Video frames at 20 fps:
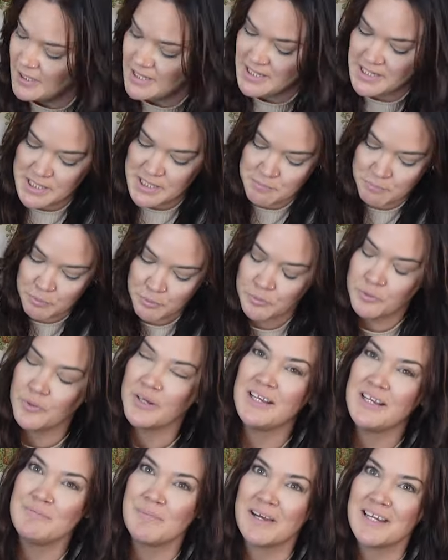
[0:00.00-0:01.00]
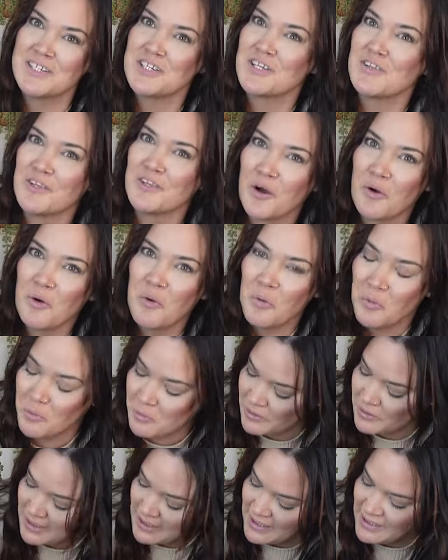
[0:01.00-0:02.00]
This is pretty much the
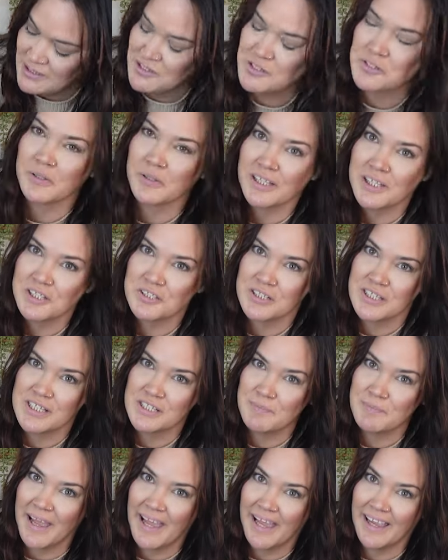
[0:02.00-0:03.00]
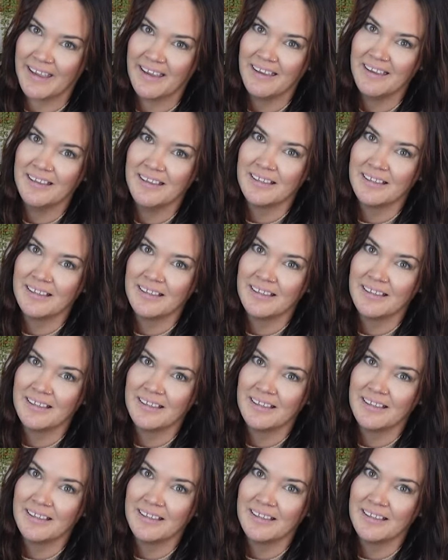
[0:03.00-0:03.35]
only toiletries bag